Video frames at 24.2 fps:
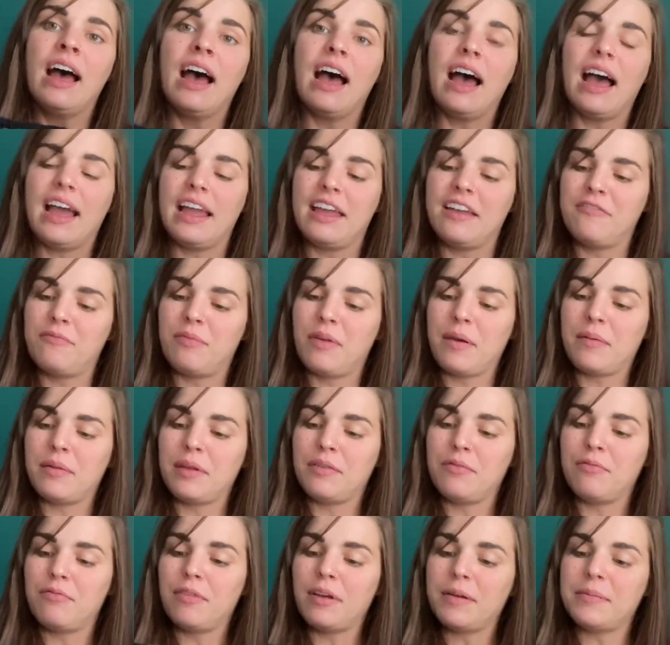I have probably
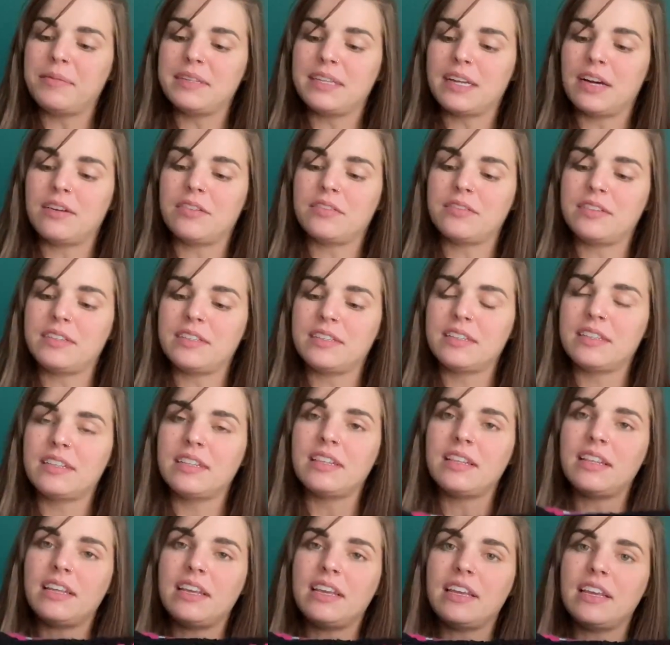ripped out
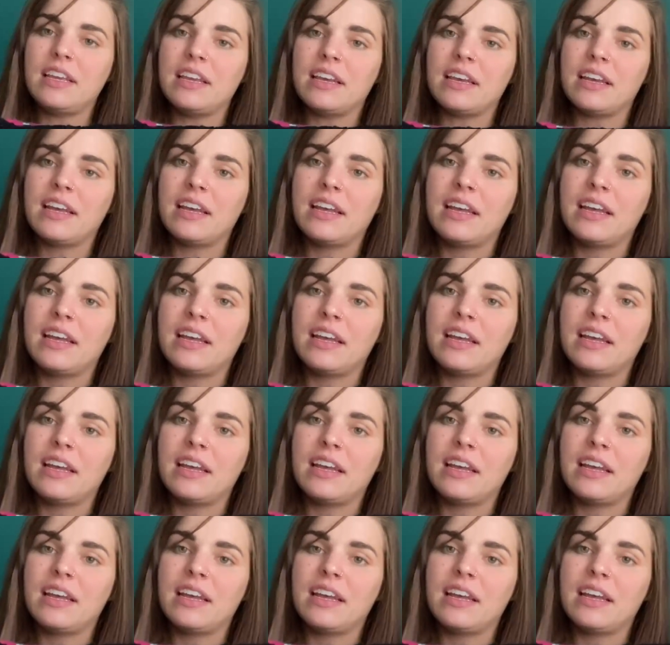the